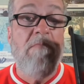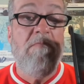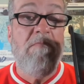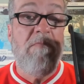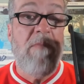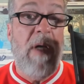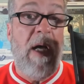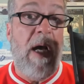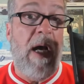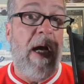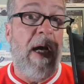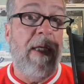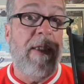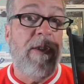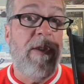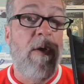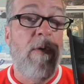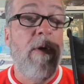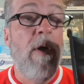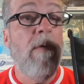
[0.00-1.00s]
I
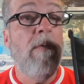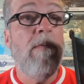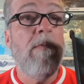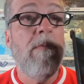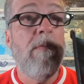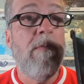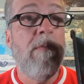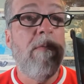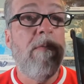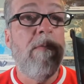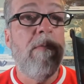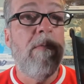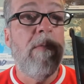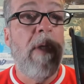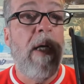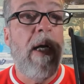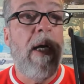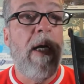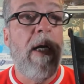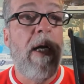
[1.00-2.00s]
don't know.
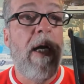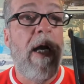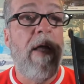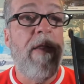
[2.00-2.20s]
I